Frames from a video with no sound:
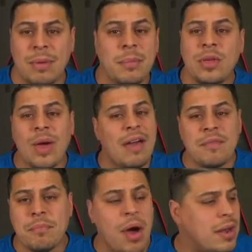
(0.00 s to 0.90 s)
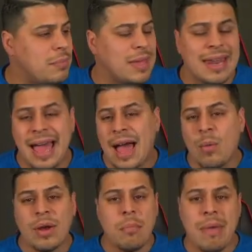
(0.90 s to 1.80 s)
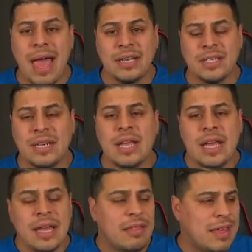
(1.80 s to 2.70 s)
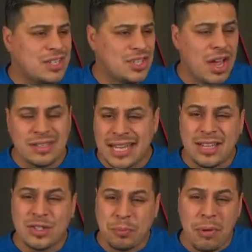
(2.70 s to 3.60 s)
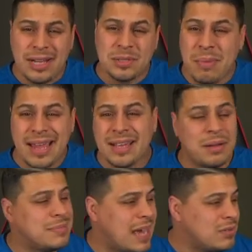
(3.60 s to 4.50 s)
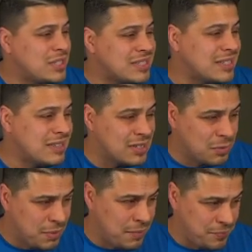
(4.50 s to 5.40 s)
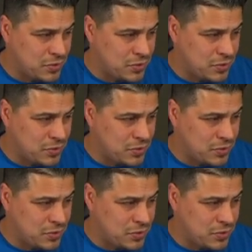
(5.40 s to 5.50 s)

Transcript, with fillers: Maybe you haven't bought them yet. I would imagine that Sean Taylor's price might come down just a little bit.